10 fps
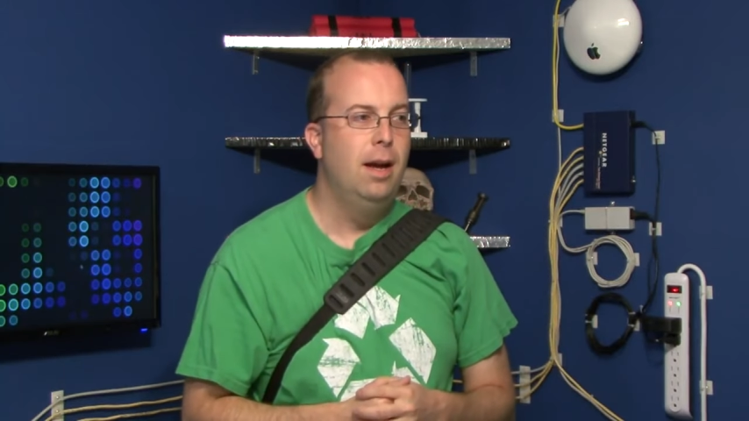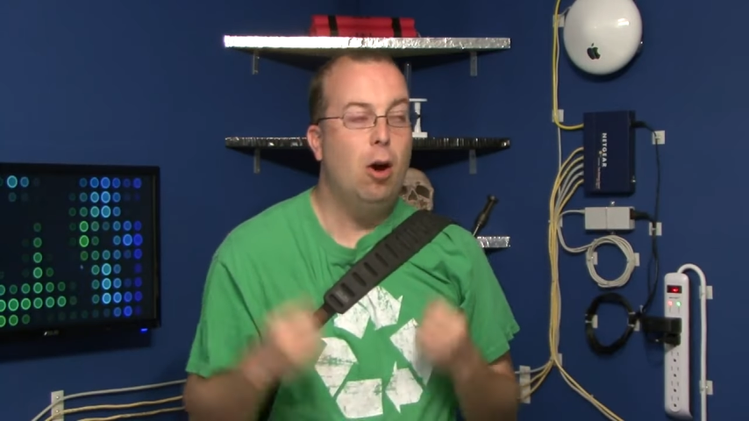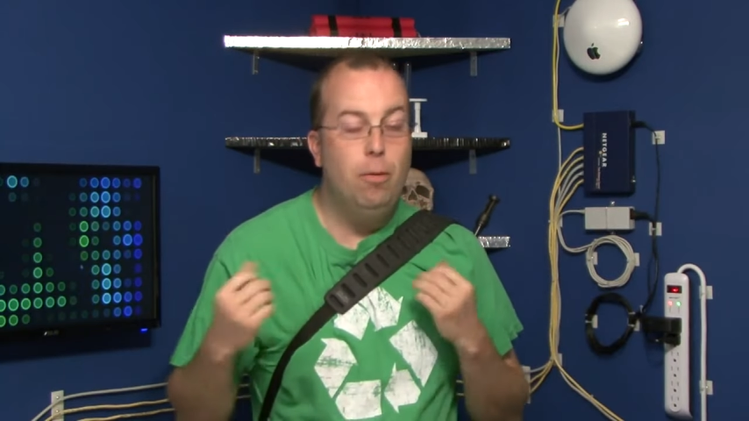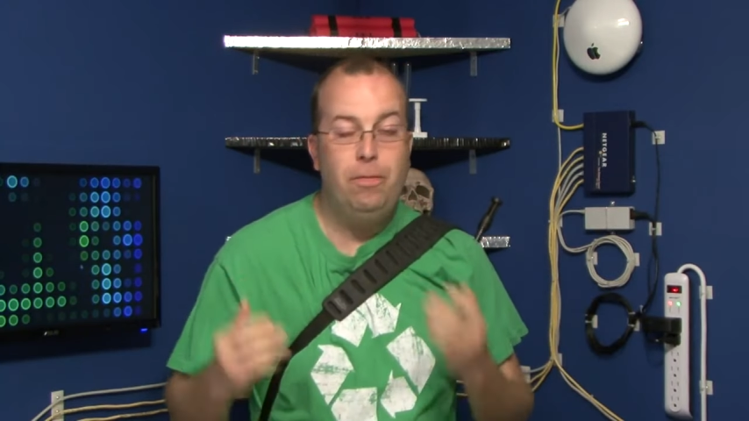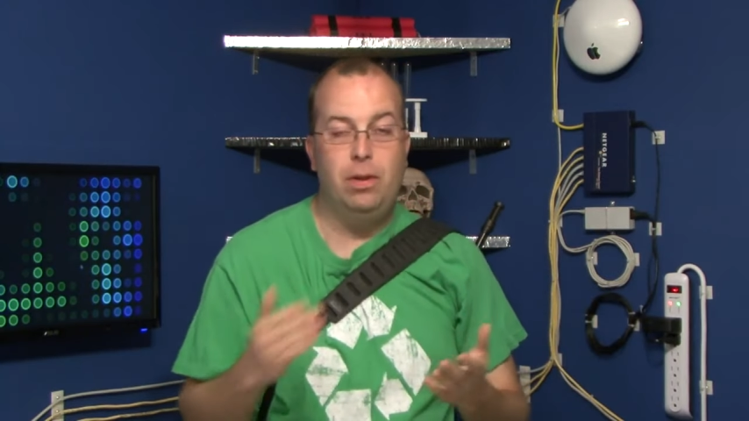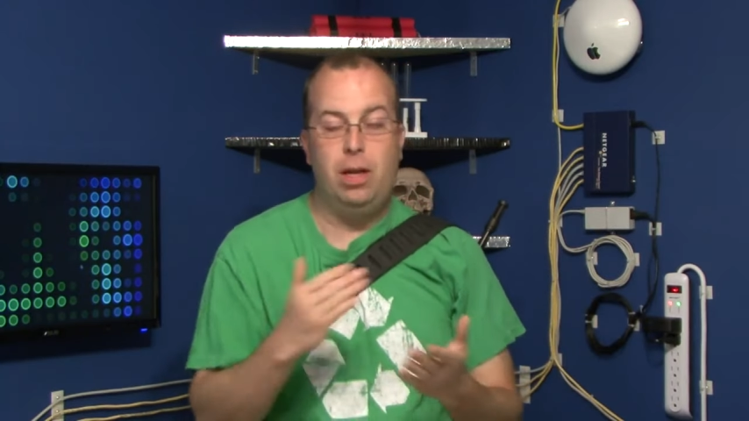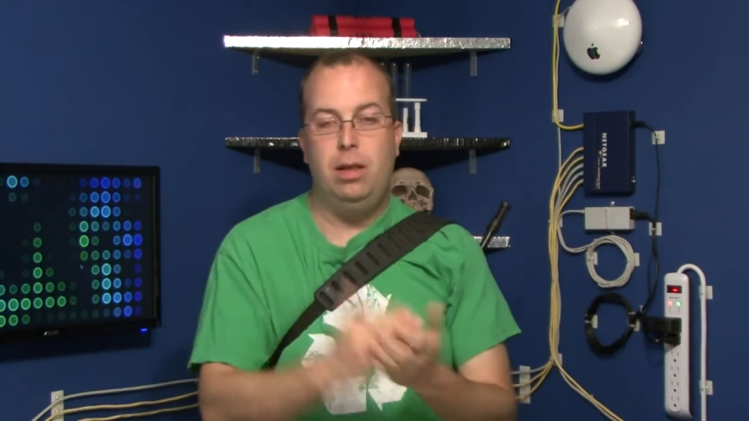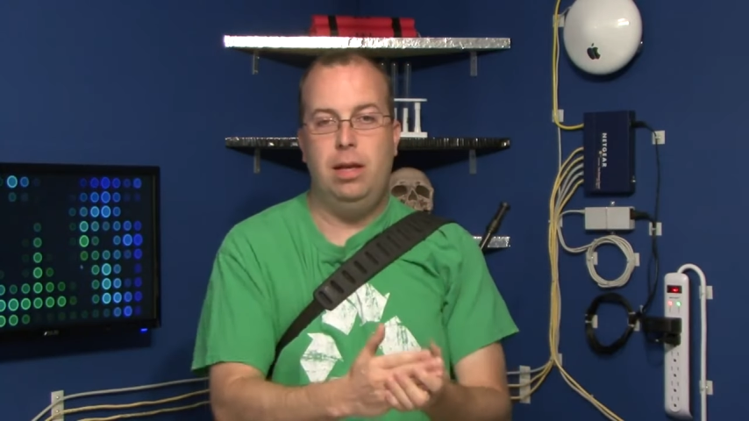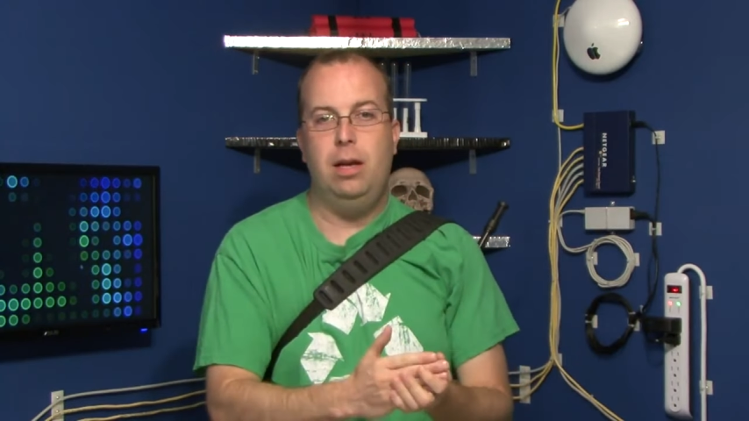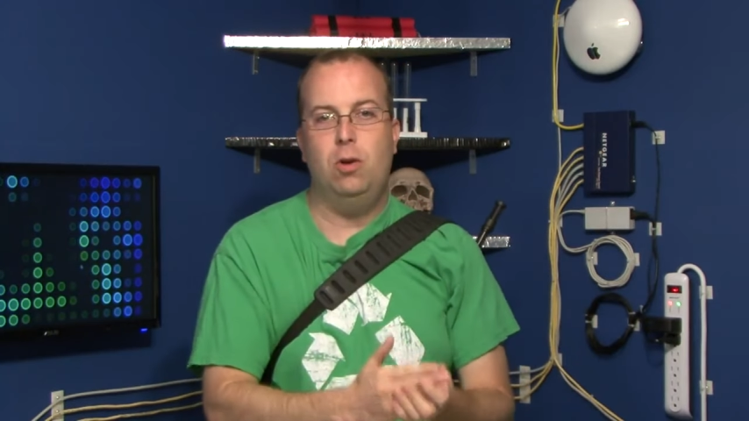Hopefully,
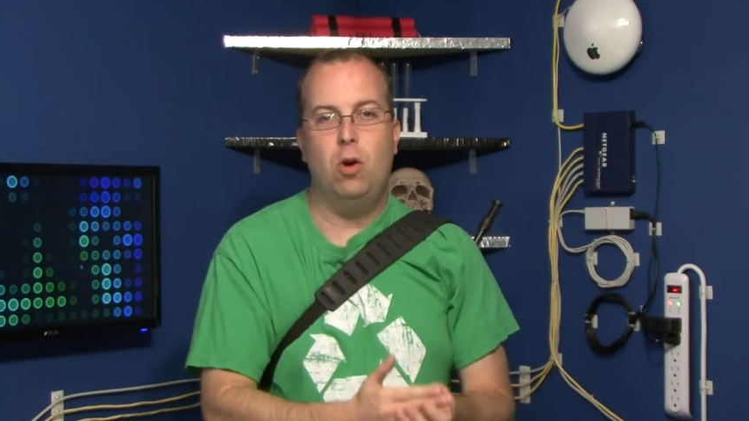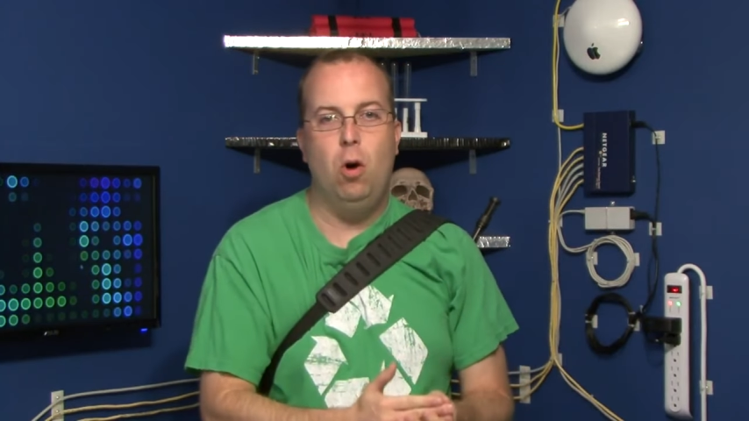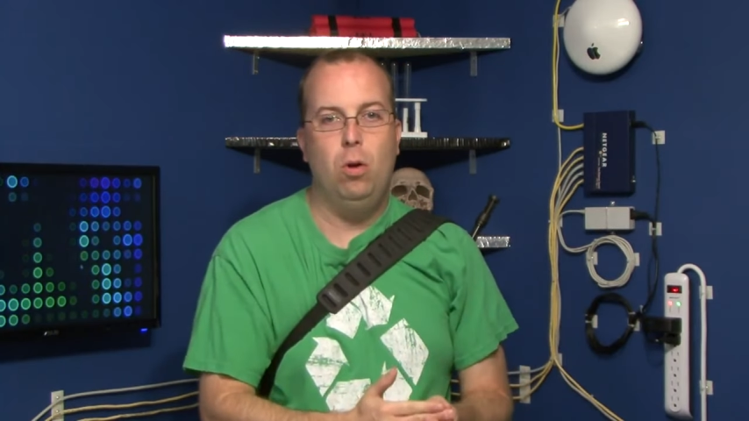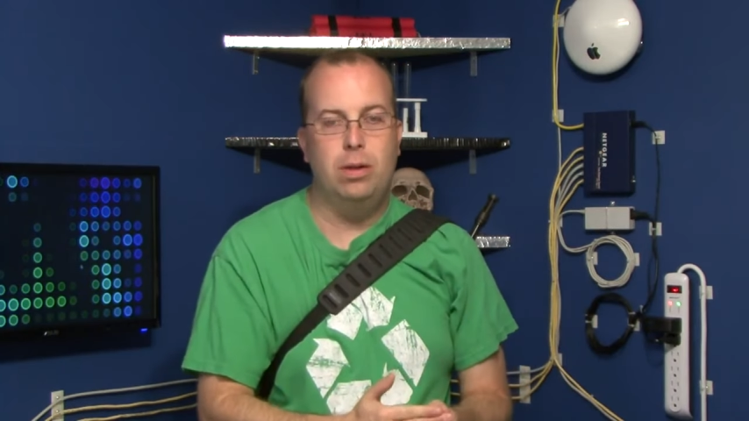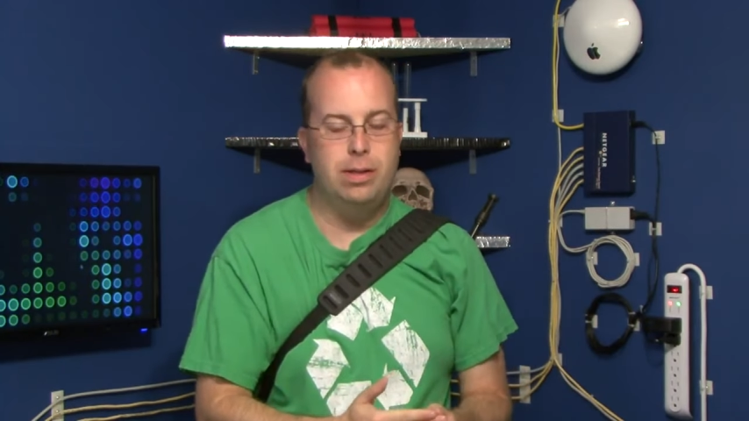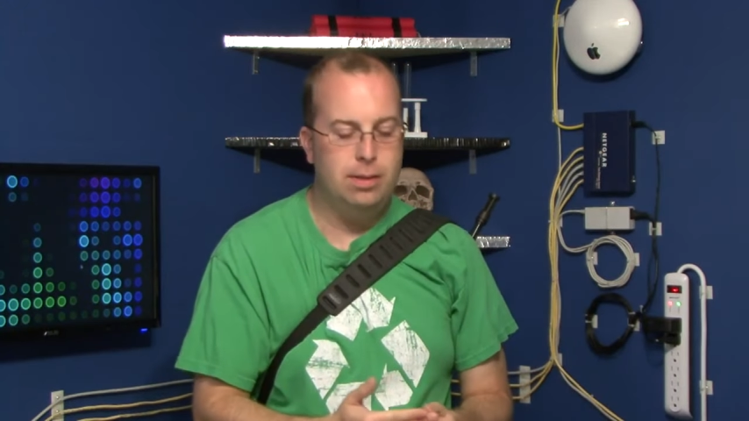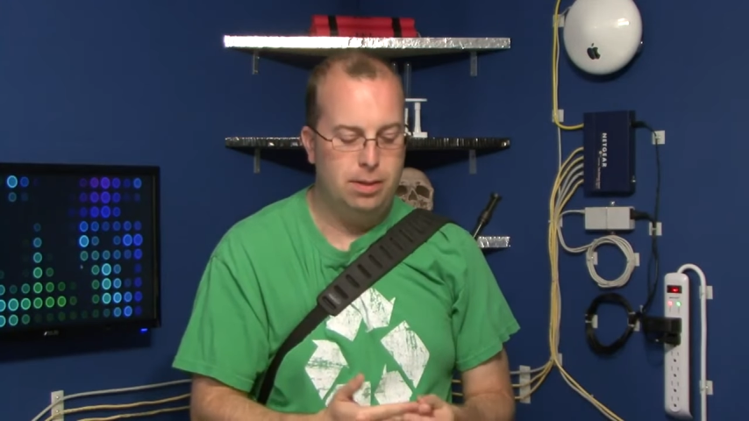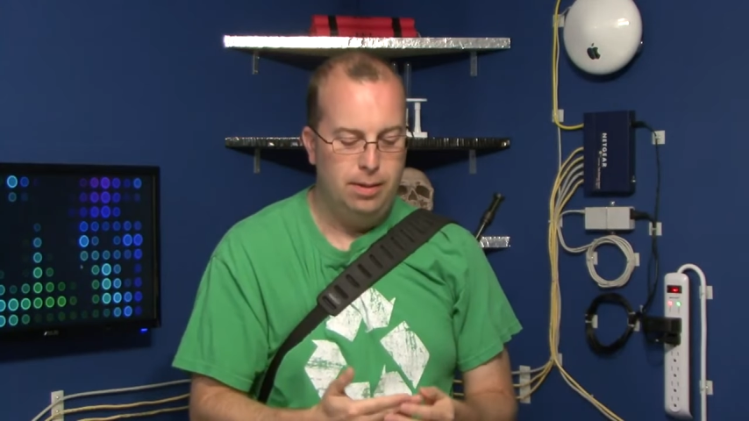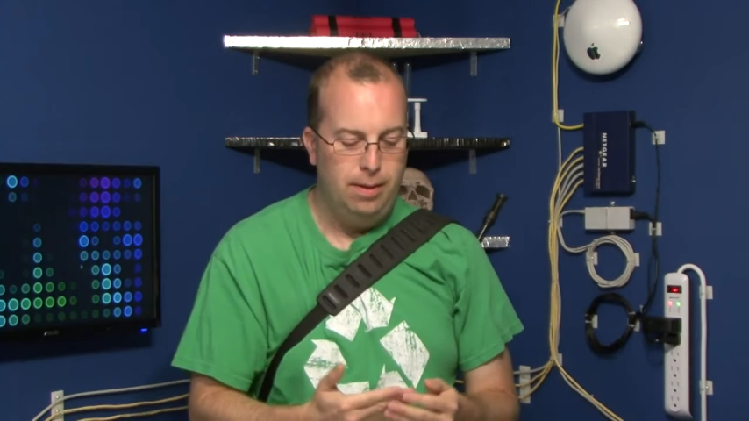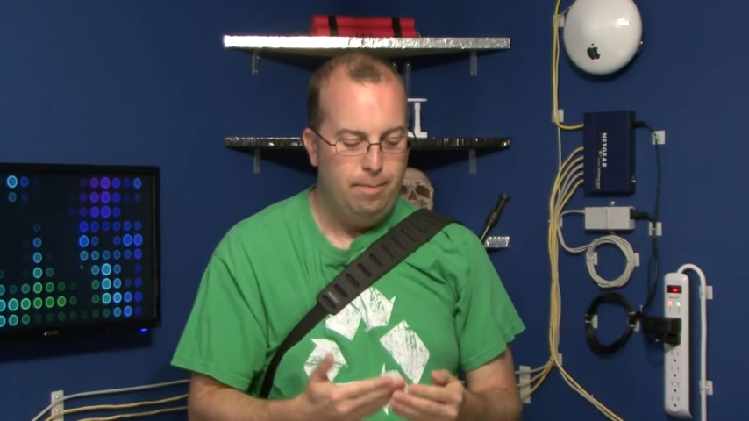the end goal is